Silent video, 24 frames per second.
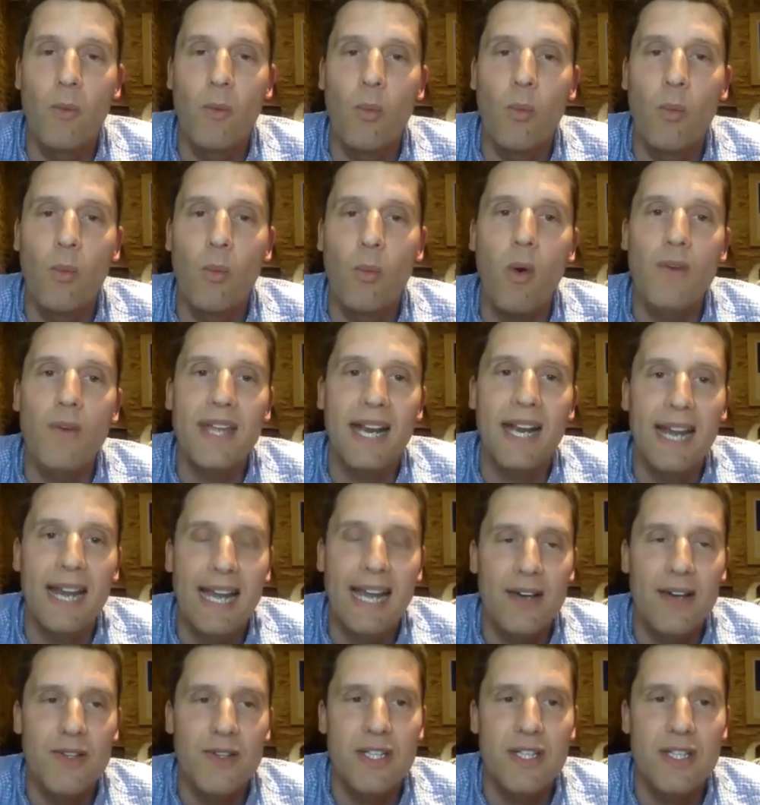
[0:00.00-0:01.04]
what that
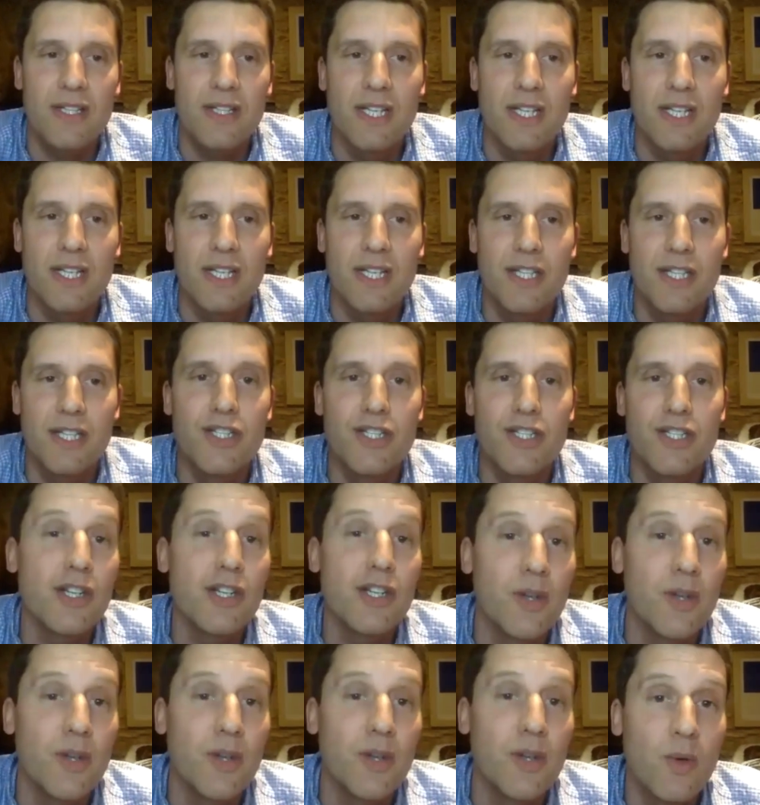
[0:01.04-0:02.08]
allows you to
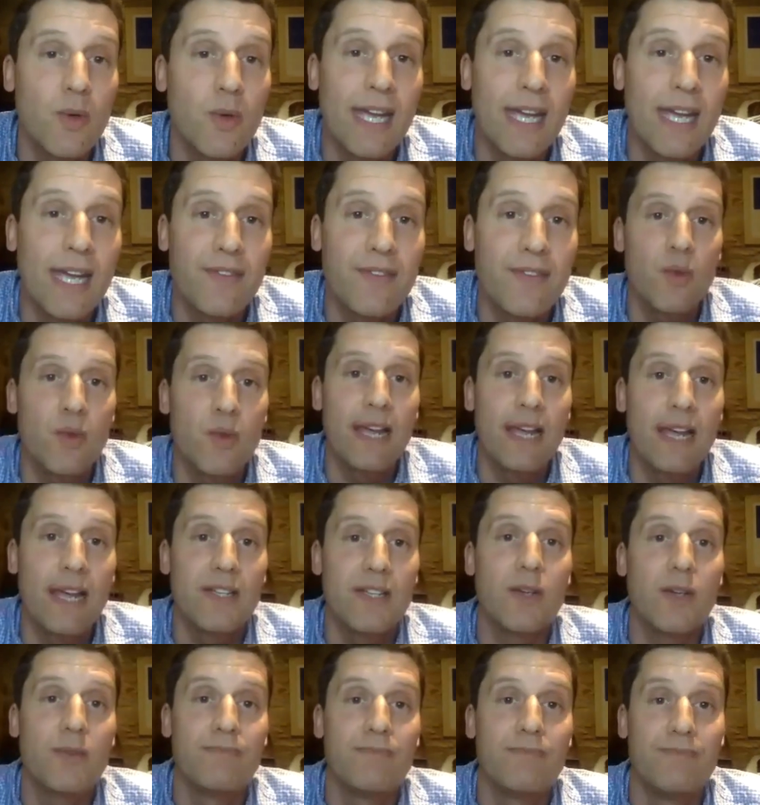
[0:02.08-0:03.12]
do if you if
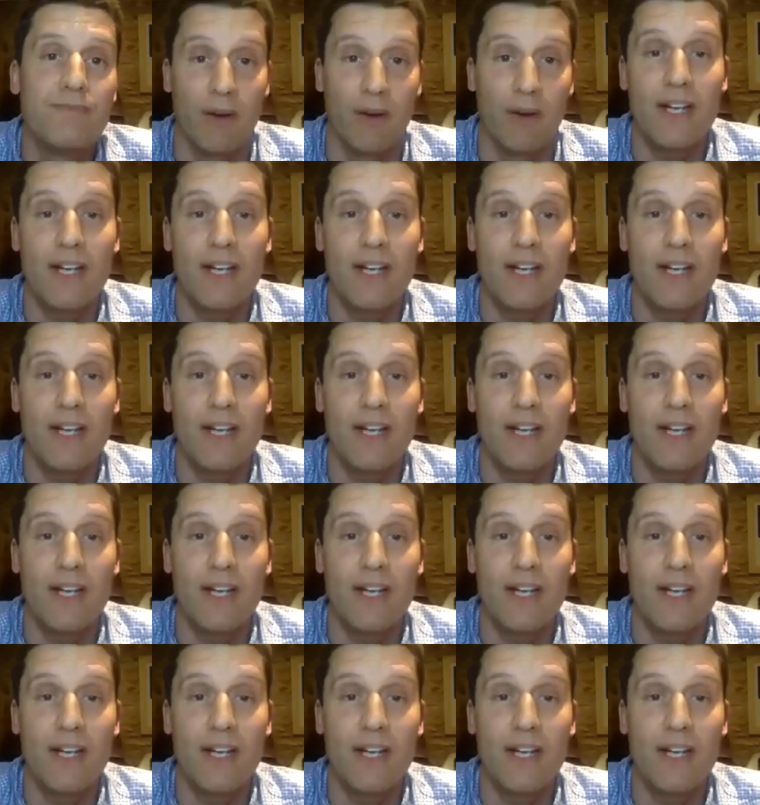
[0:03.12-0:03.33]
you do